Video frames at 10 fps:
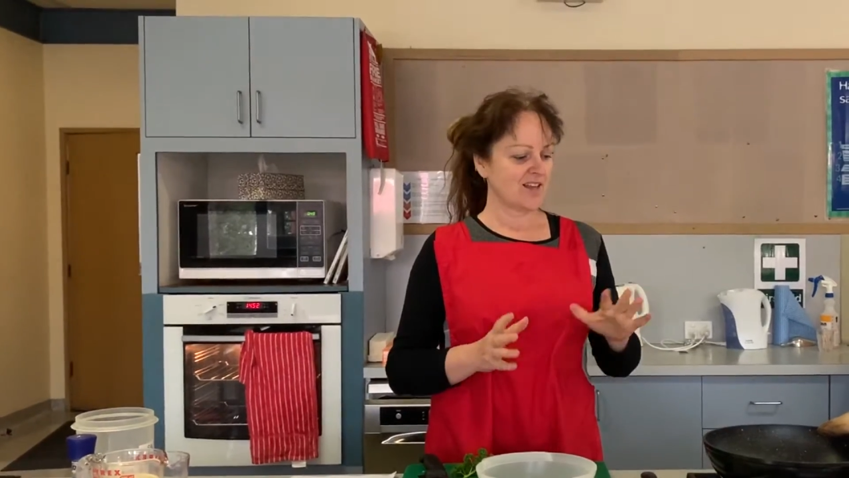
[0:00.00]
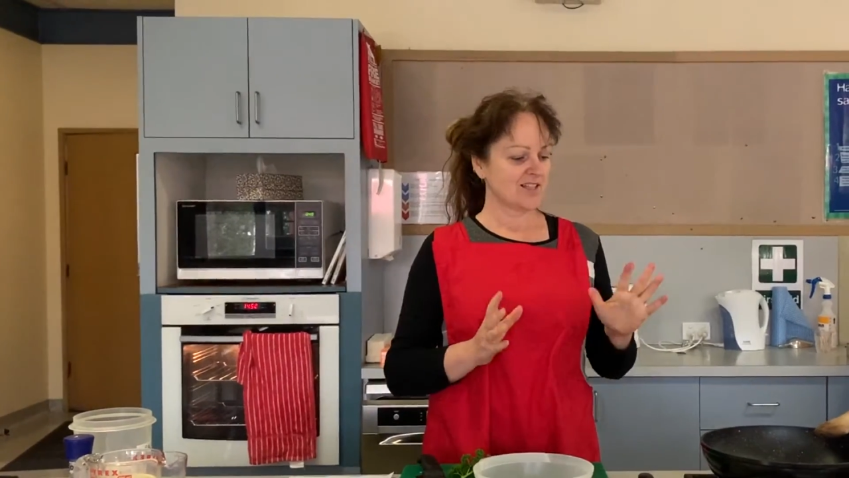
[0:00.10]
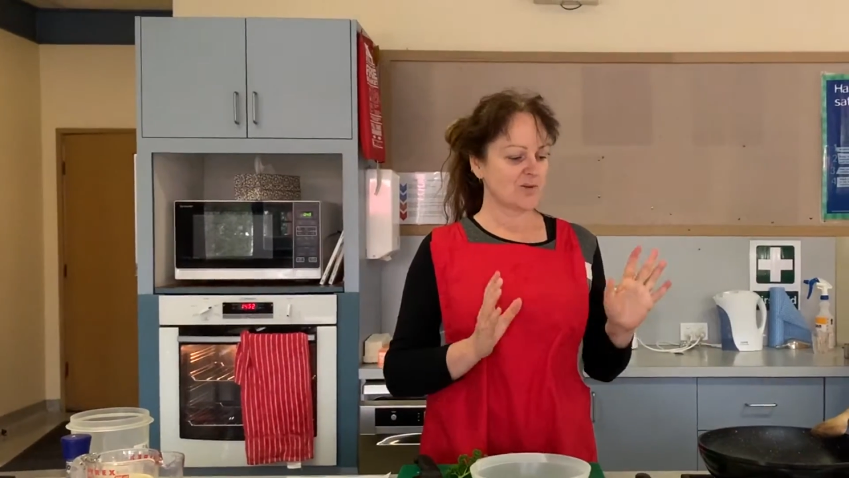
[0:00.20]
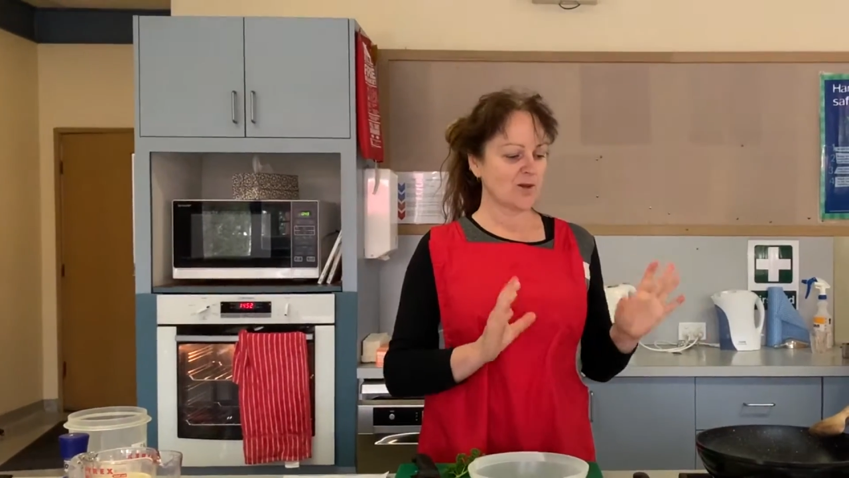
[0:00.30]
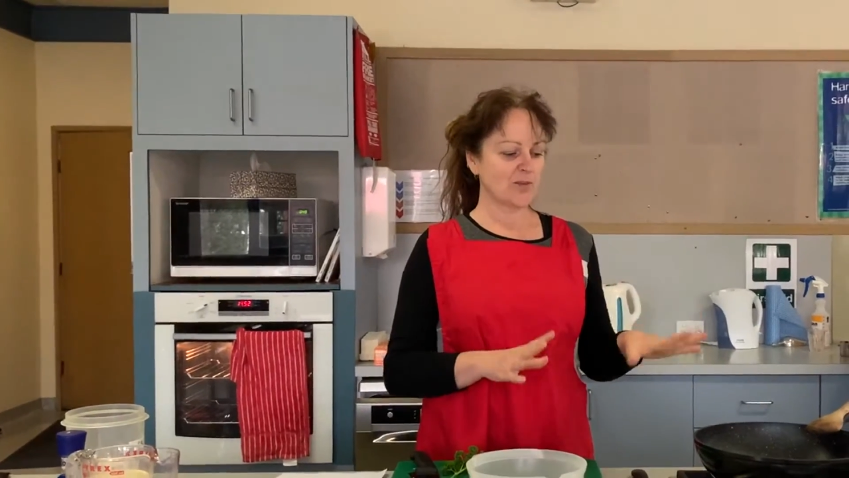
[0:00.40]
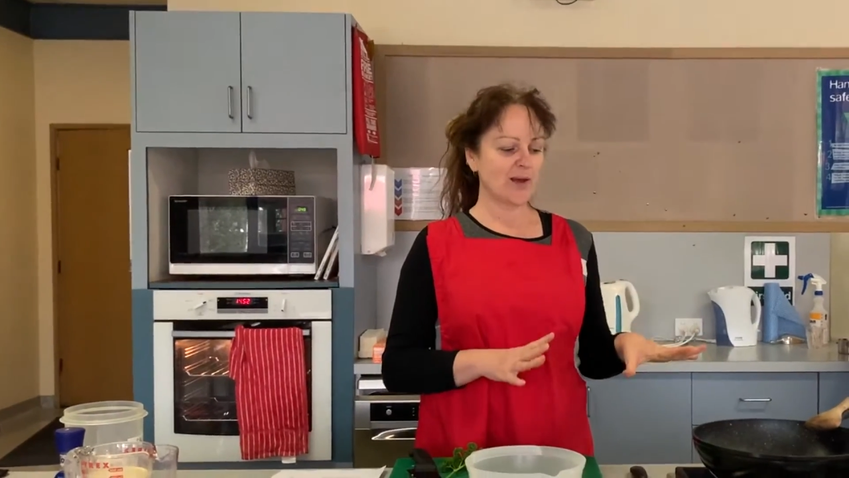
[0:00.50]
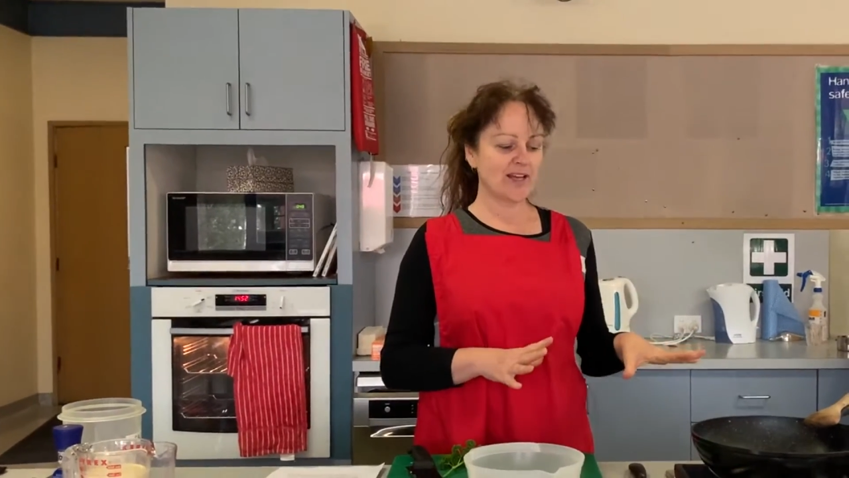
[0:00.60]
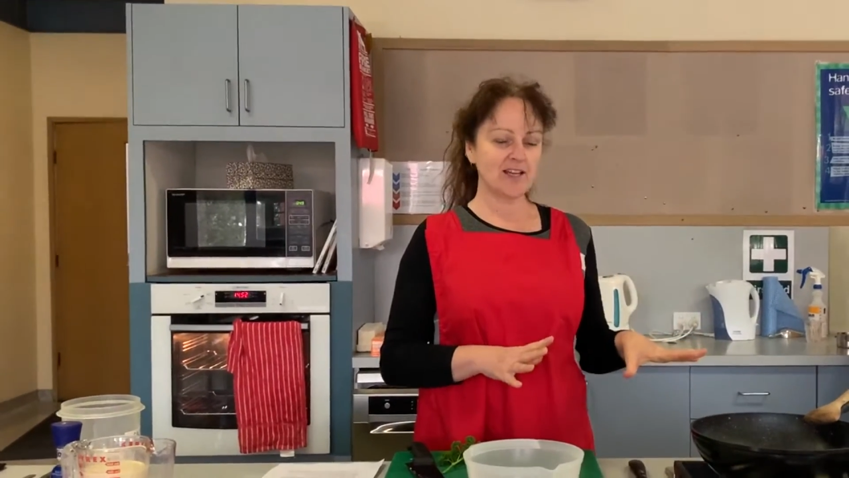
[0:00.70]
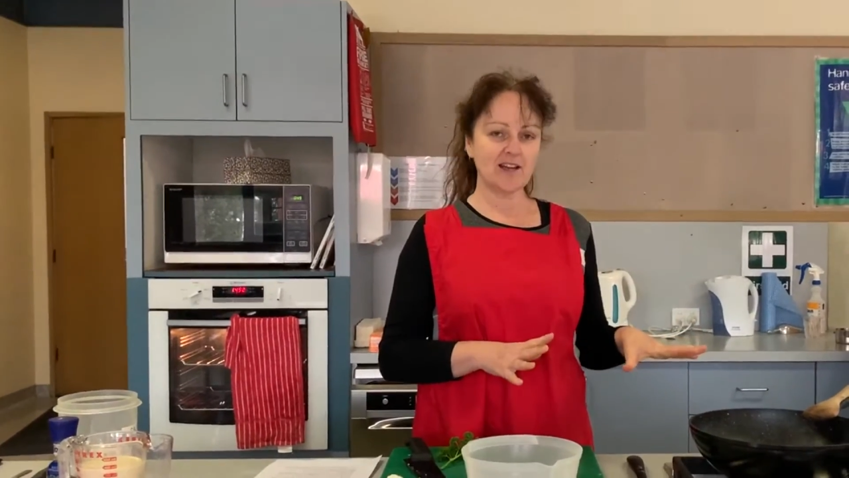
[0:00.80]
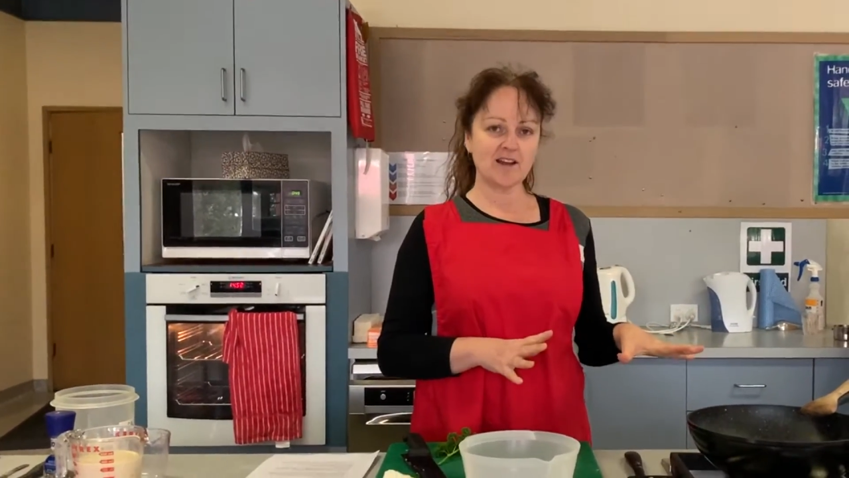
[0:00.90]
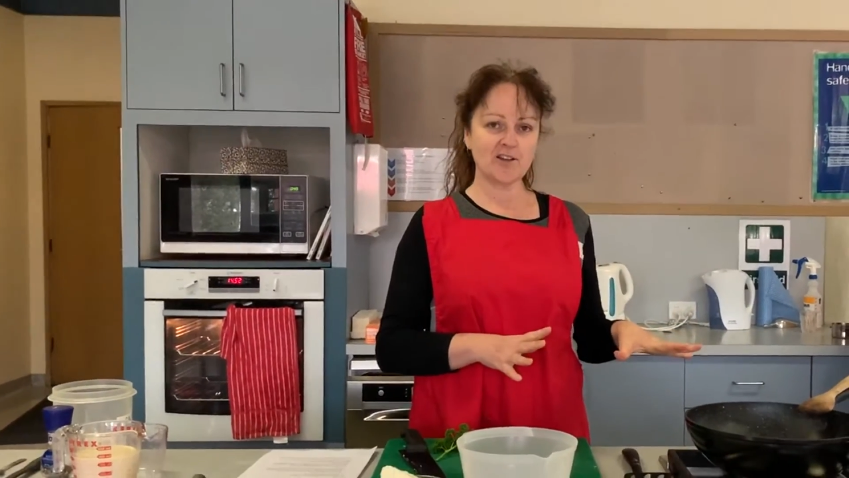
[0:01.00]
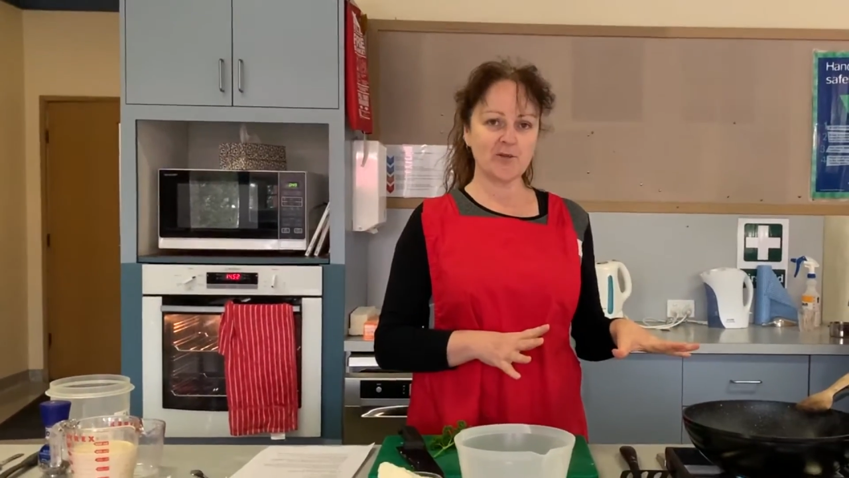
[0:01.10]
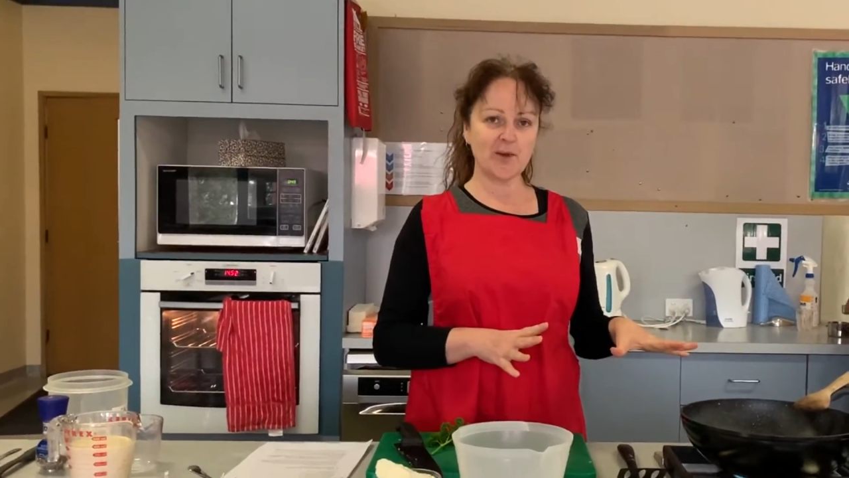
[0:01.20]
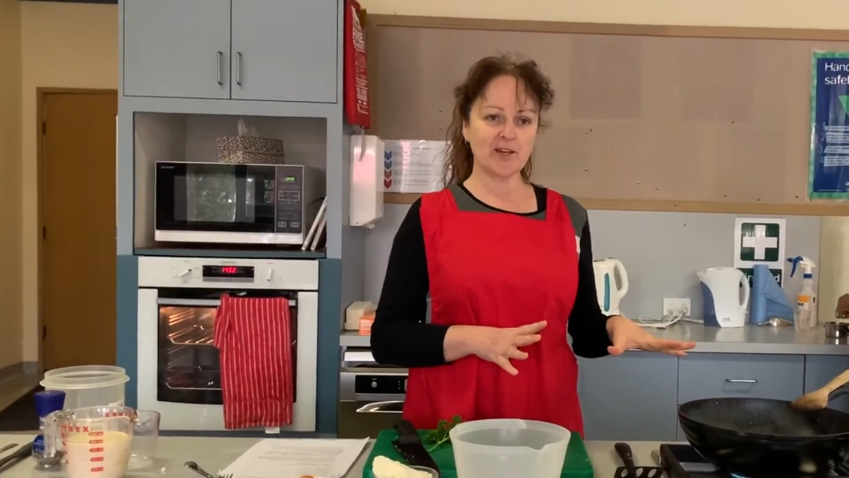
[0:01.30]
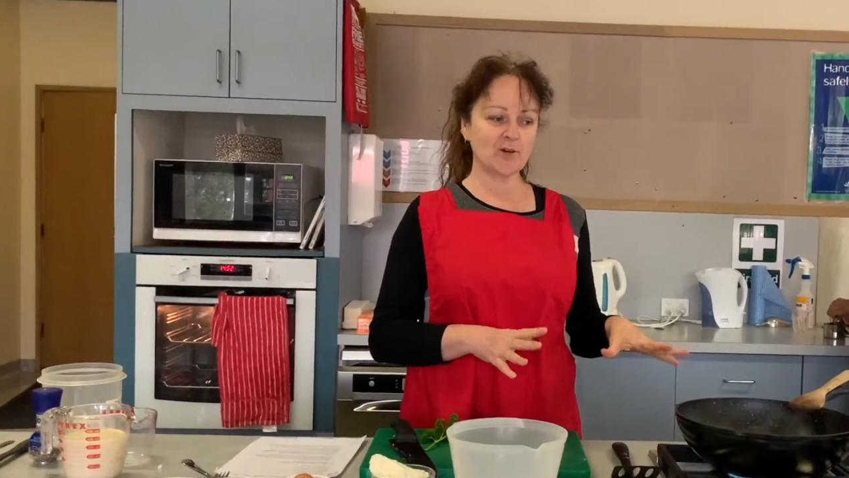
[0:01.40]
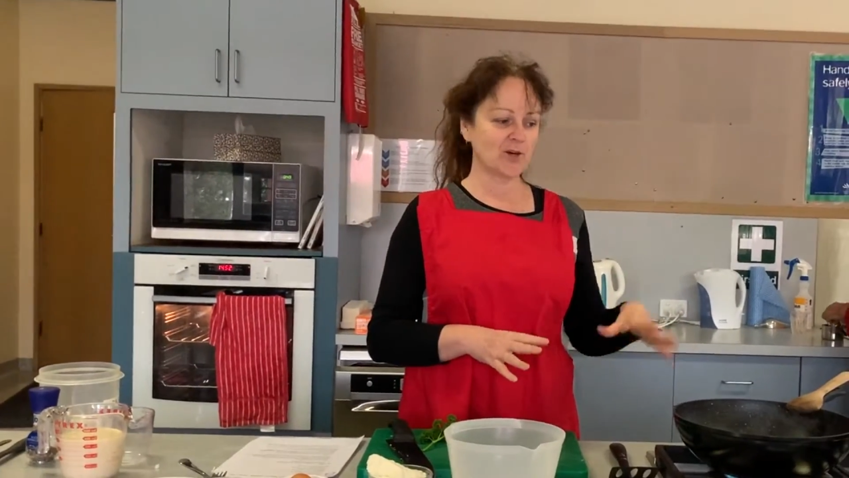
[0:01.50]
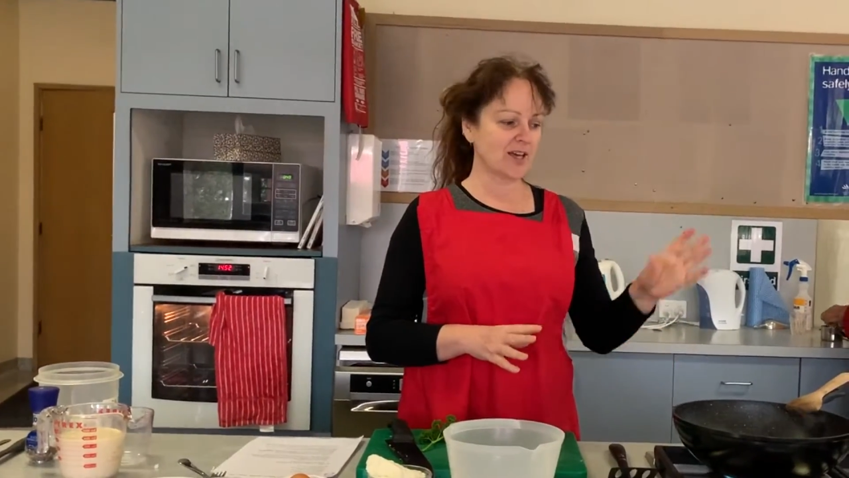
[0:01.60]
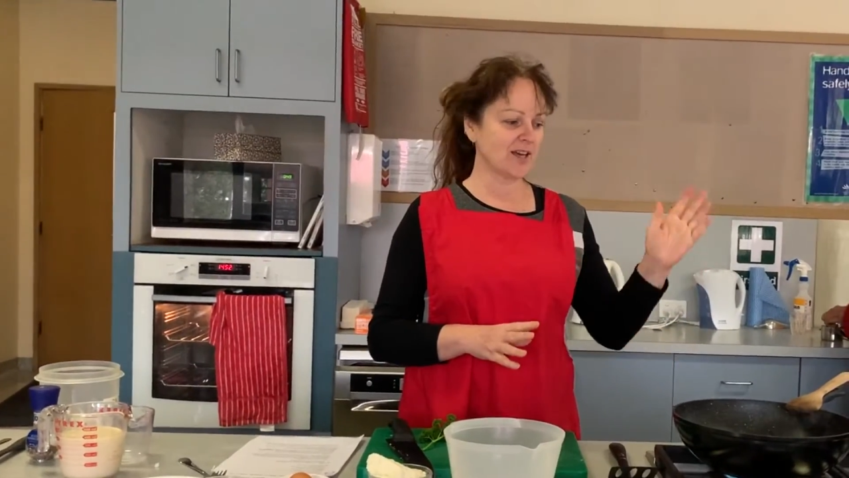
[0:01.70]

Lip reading: So while the bacon and onion have been cooking,